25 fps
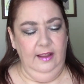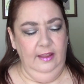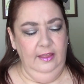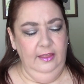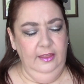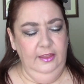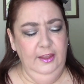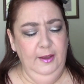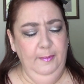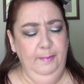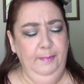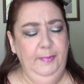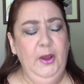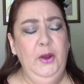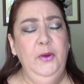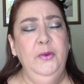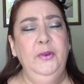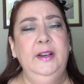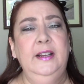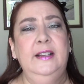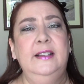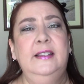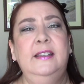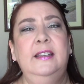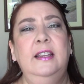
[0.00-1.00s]

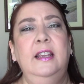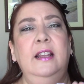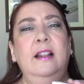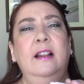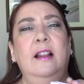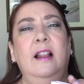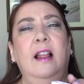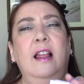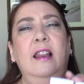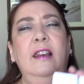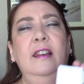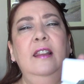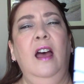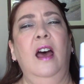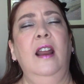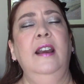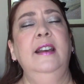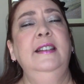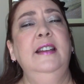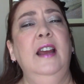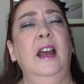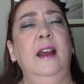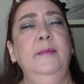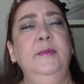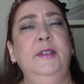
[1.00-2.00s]
bonus, a lot of
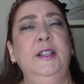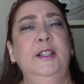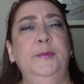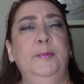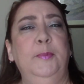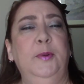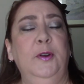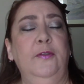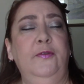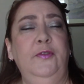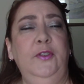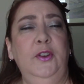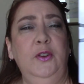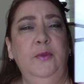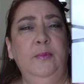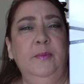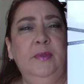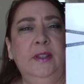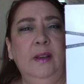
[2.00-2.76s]
times it's perfume,